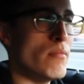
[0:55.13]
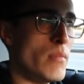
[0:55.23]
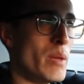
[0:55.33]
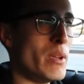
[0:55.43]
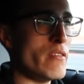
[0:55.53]

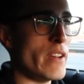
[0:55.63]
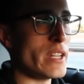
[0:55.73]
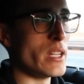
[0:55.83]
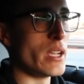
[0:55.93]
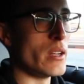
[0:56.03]
maybe
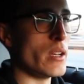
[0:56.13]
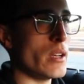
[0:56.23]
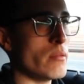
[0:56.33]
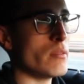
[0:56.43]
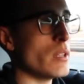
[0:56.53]
investing in
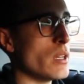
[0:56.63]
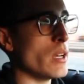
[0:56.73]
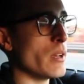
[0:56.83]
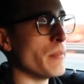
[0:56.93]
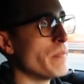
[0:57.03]
a
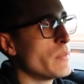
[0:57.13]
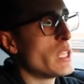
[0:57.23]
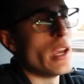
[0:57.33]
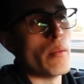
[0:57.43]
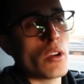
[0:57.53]

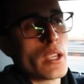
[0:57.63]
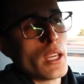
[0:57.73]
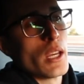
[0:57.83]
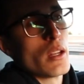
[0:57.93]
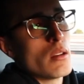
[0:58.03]
camber
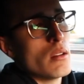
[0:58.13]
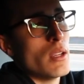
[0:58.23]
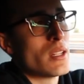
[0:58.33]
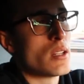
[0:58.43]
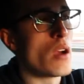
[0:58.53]
kit.
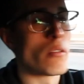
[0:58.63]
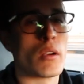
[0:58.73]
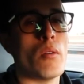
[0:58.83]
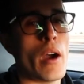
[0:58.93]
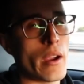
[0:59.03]
It's not
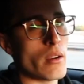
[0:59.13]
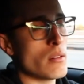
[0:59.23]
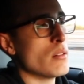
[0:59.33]
required.